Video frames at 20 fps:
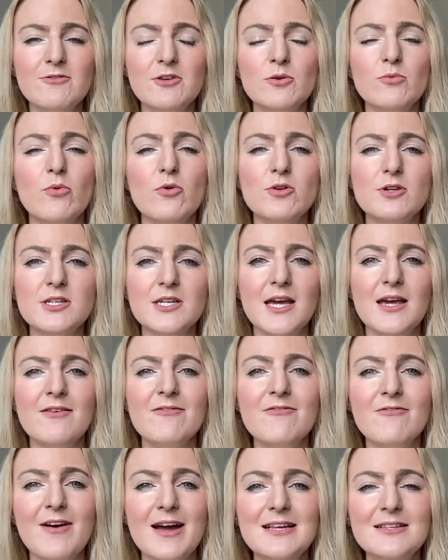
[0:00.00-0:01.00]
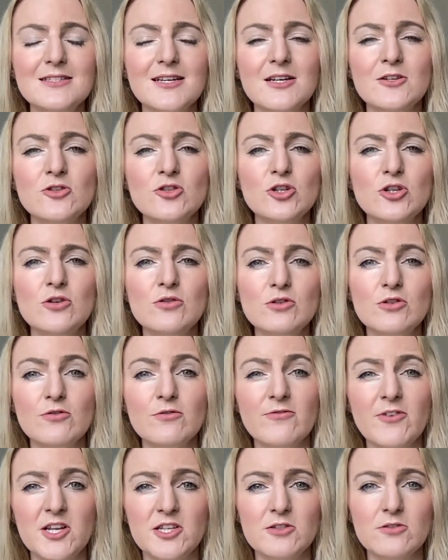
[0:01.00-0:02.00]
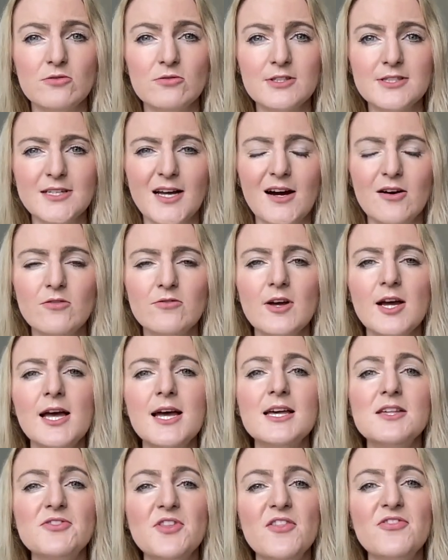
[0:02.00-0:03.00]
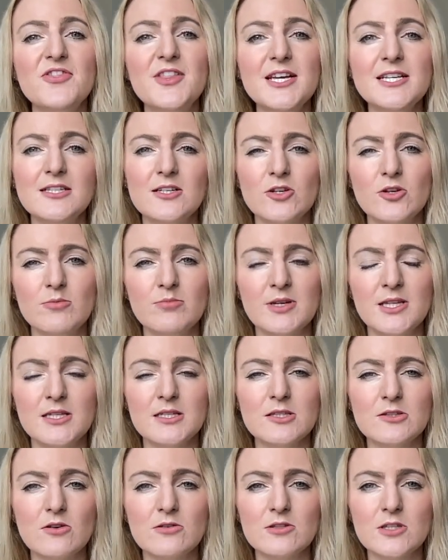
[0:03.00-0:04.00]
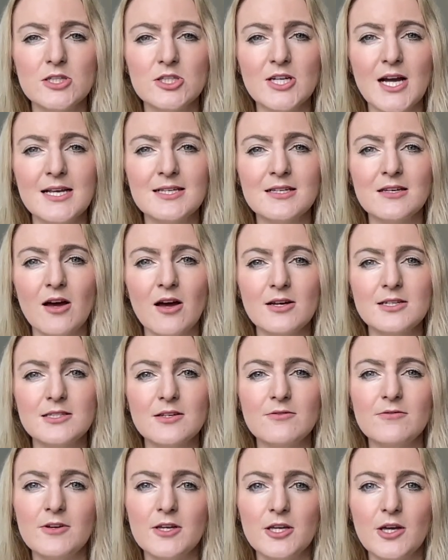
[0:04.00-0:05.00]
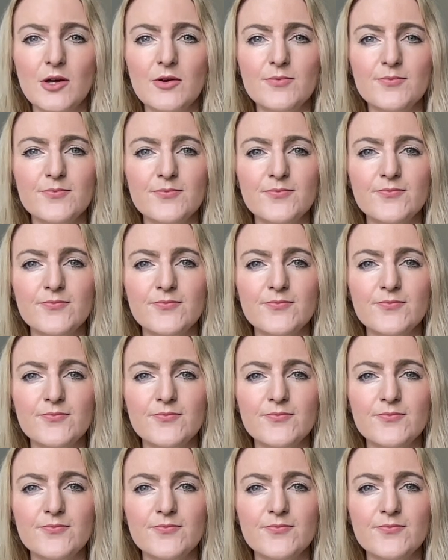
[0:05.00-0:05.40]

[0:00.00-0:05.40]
if you want to invest and choose your funds yourself, then this could be the stocks and shares LISA for you.